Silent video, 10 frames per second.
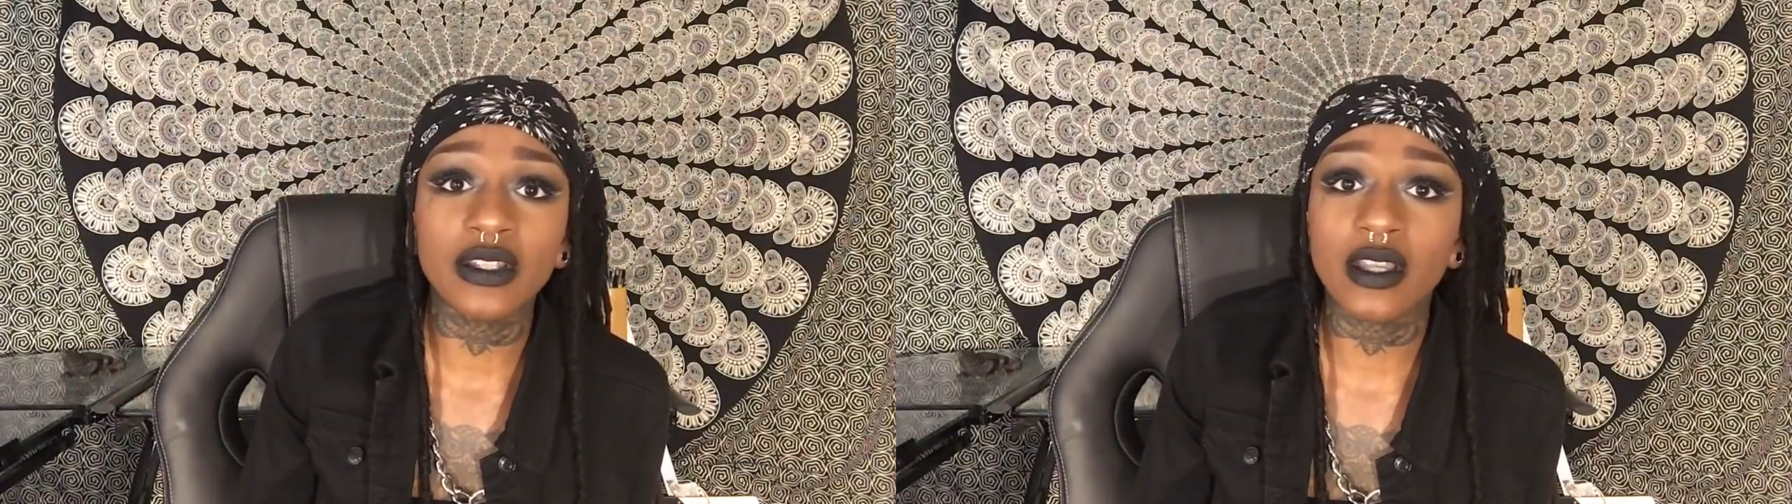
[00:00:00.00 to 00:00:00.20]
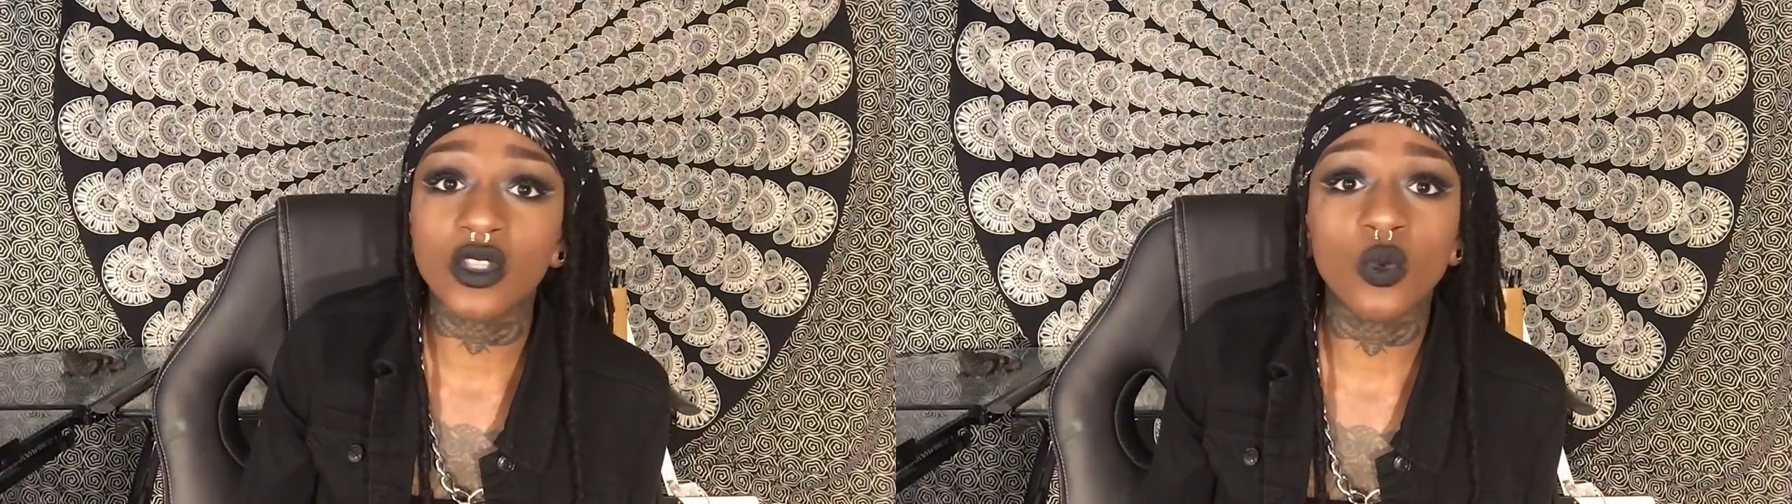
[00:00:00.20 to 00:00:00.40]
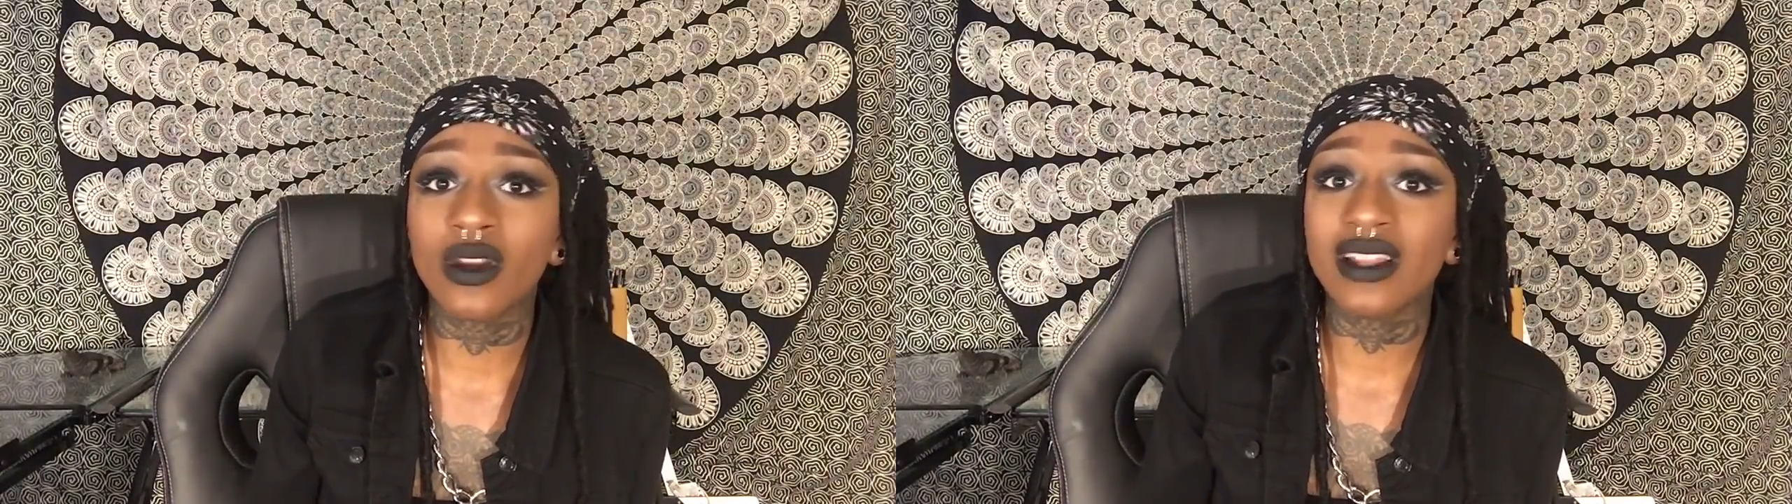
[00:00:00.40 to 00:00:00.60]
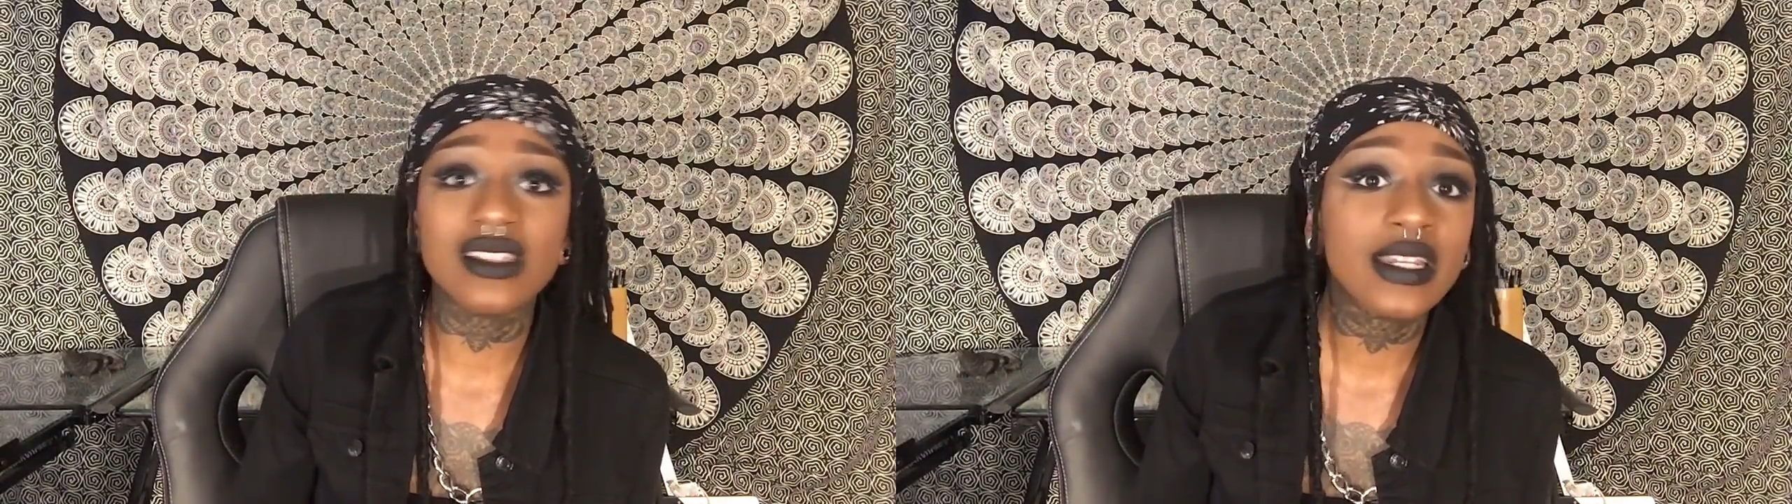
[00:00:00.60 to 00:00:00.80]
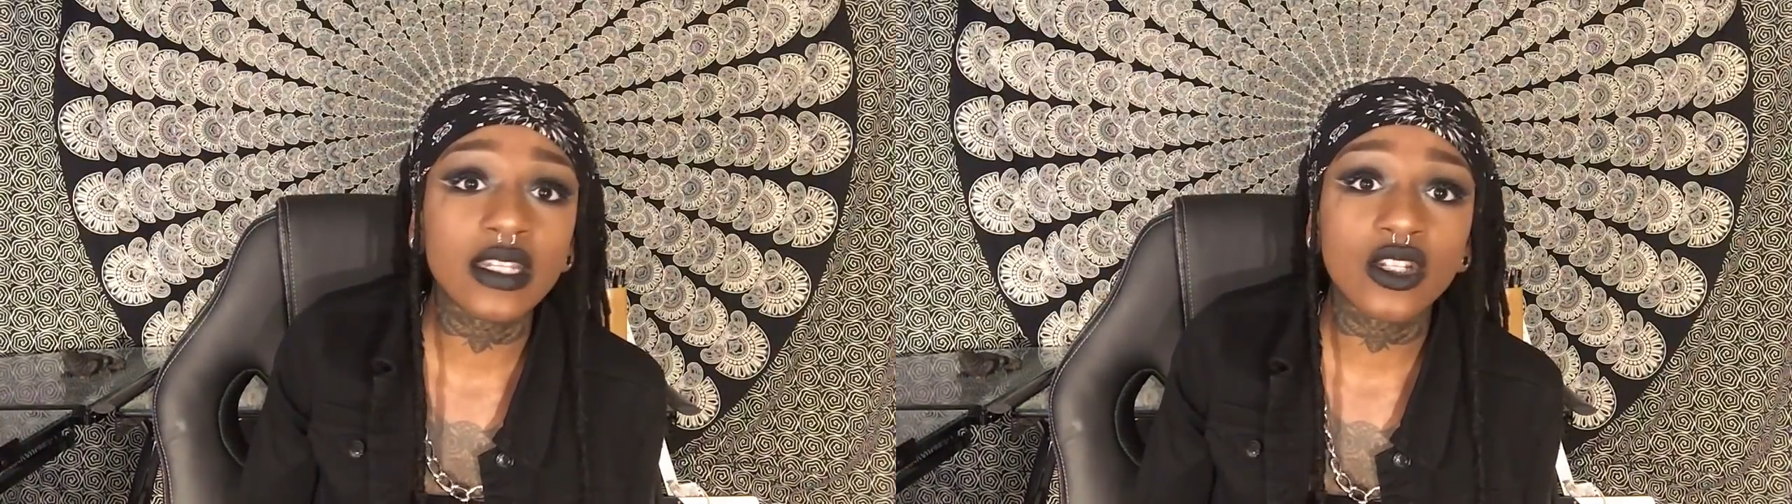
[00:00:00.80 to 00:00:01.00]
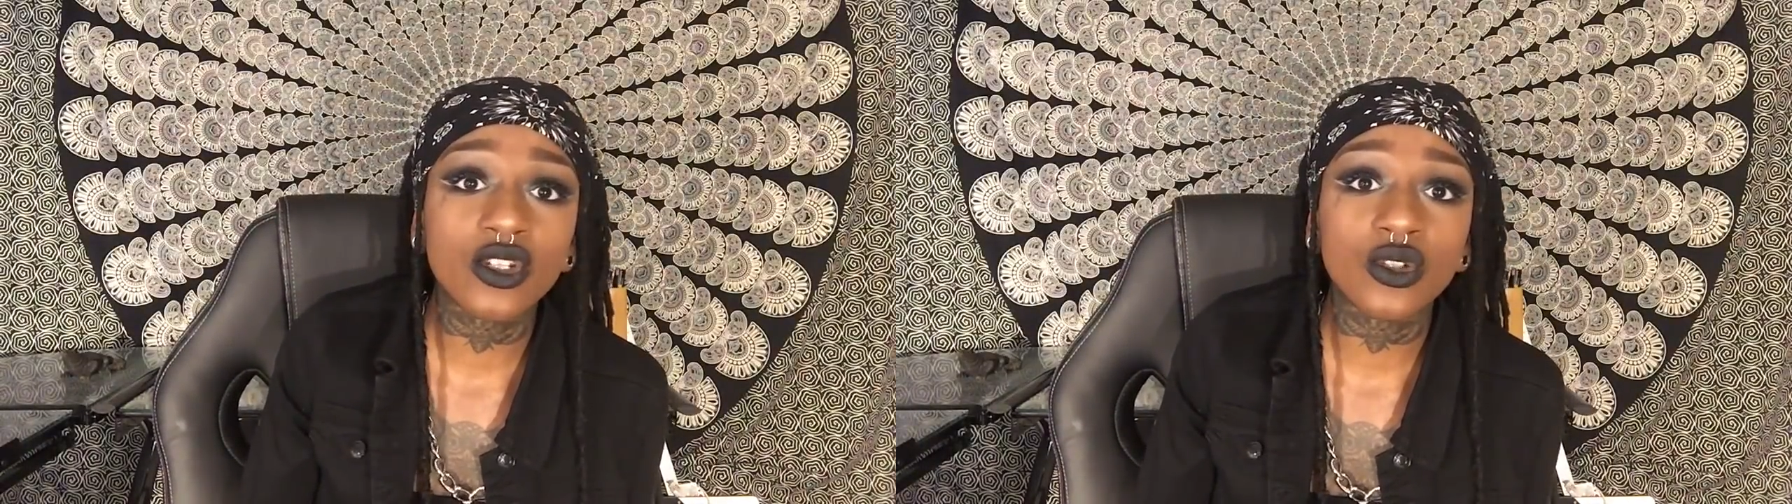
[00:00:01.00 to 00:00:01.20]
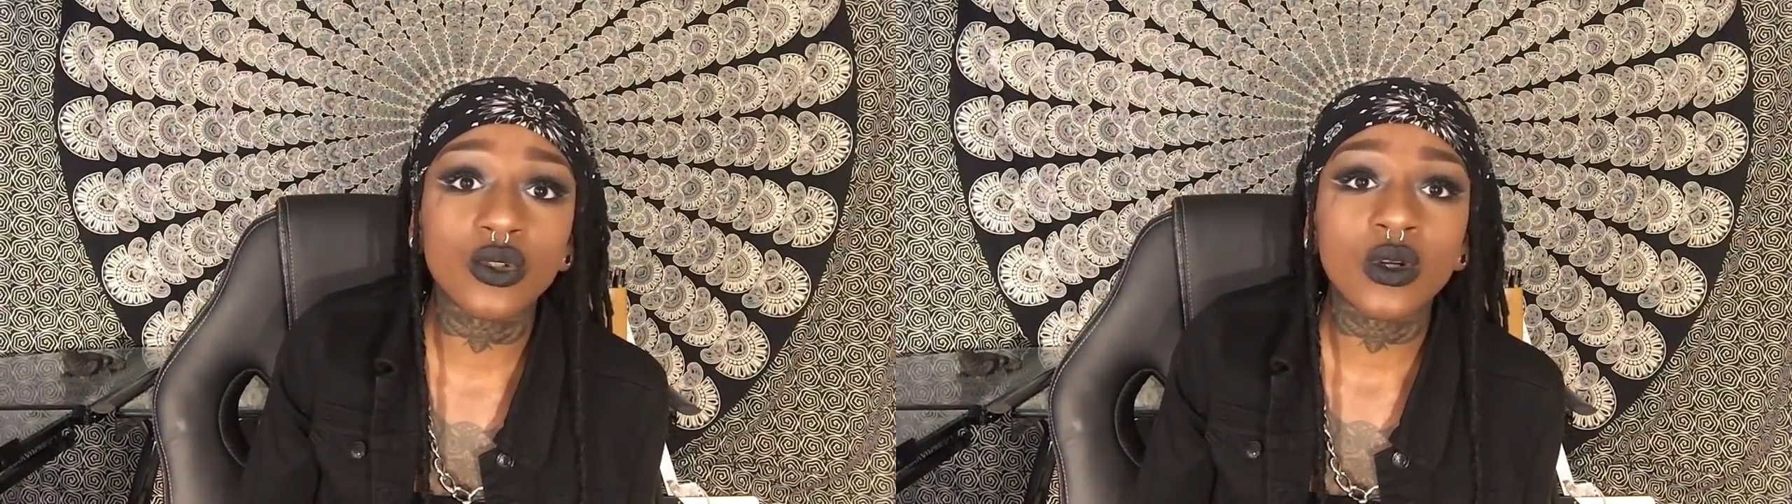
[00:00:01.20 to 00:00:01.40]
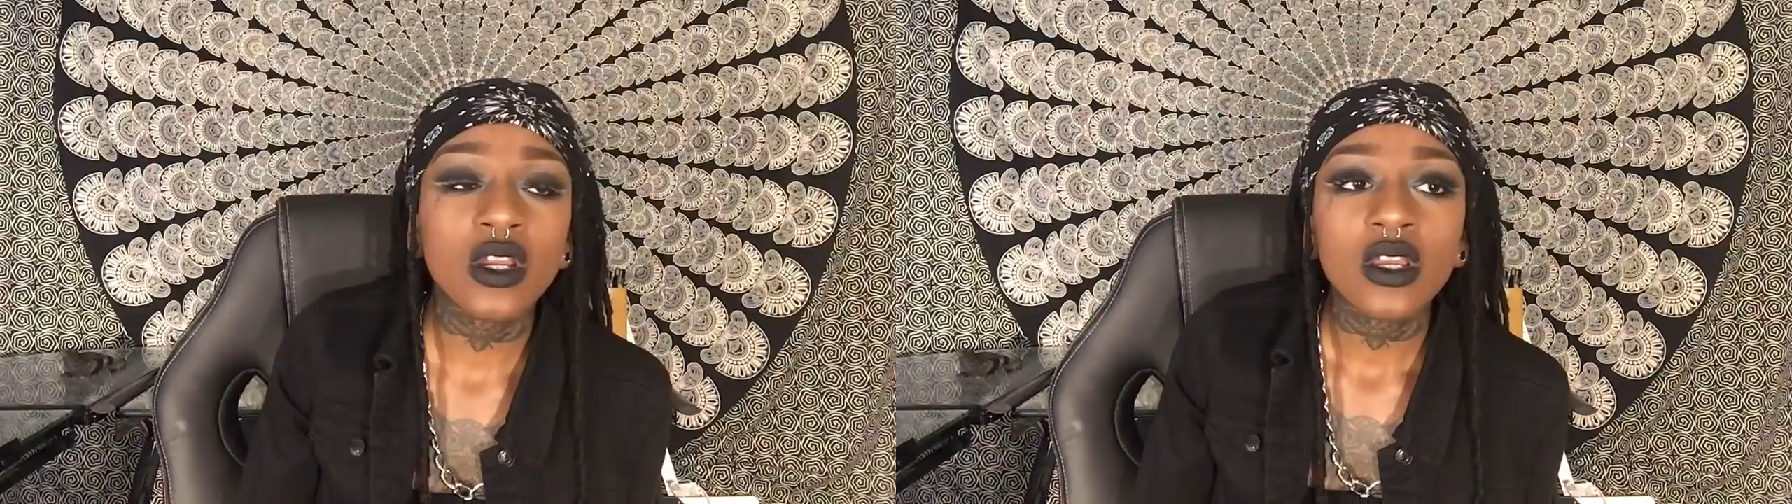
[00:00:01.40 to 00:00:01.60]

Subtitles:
that you weren't intending to do,